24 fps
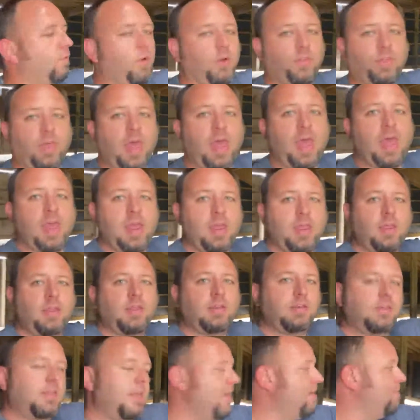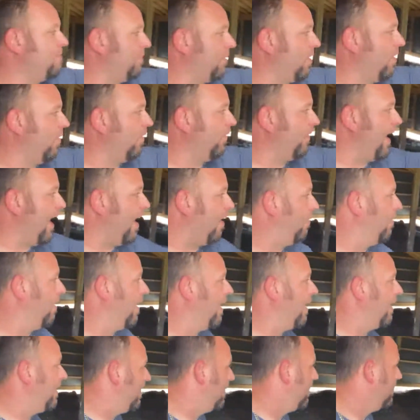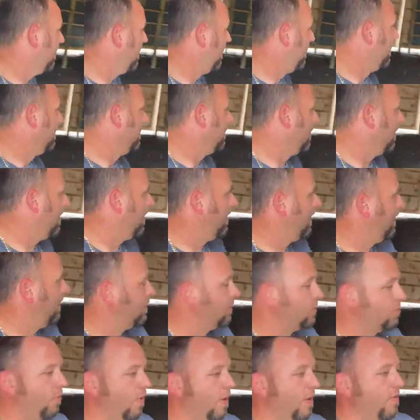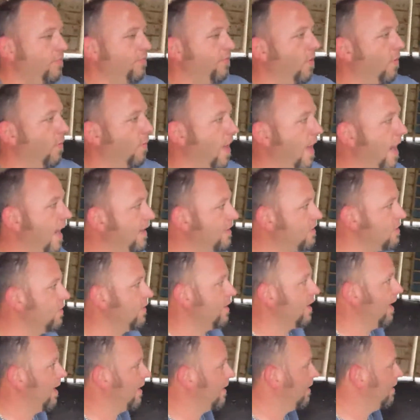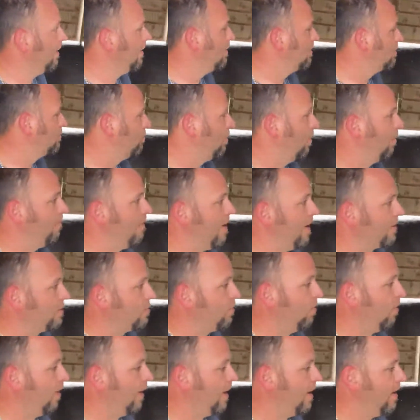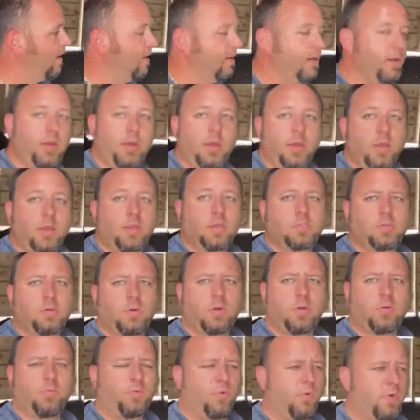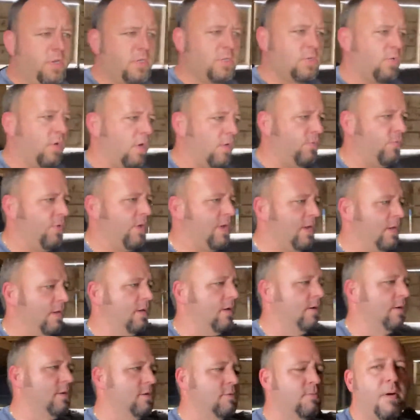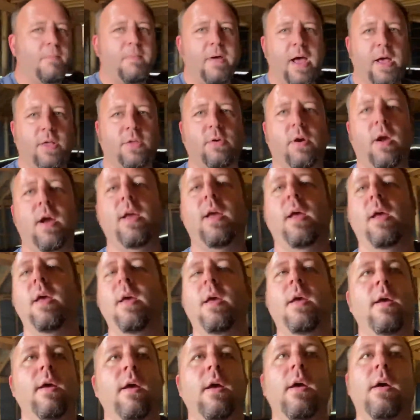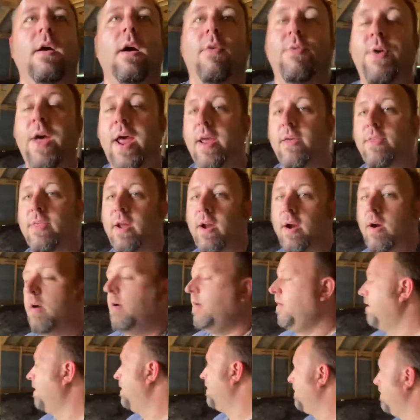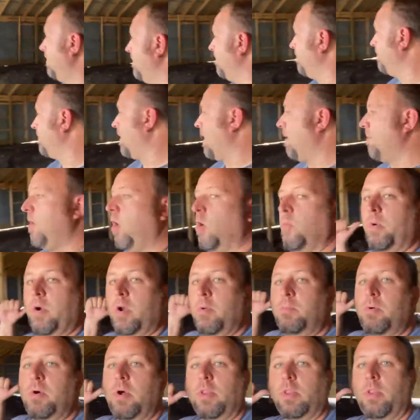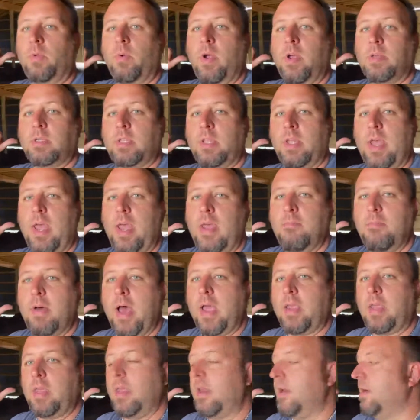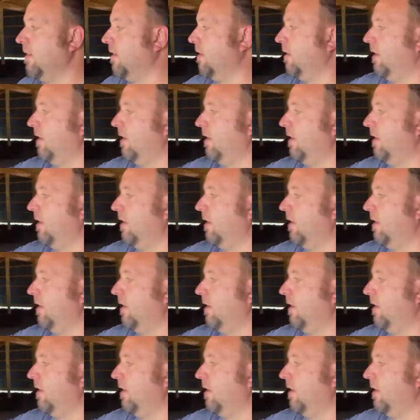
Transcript: worth of hay deep going that way and 20 foot wide. So we got a 12 by 20, 240 square feet. Is my math right? Of hay there. I'm hoping to put the rest of the hay back here,